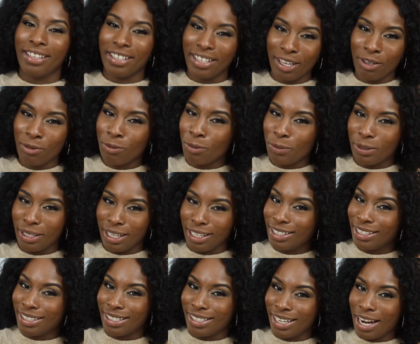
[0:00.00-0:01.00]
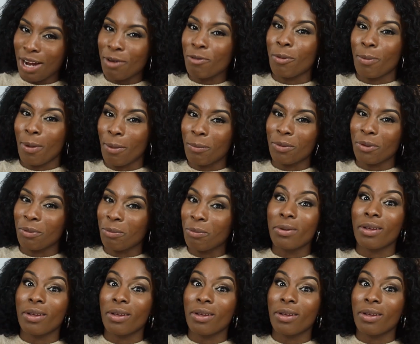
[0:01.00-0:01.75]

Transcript: the kid will be like, listen, I remember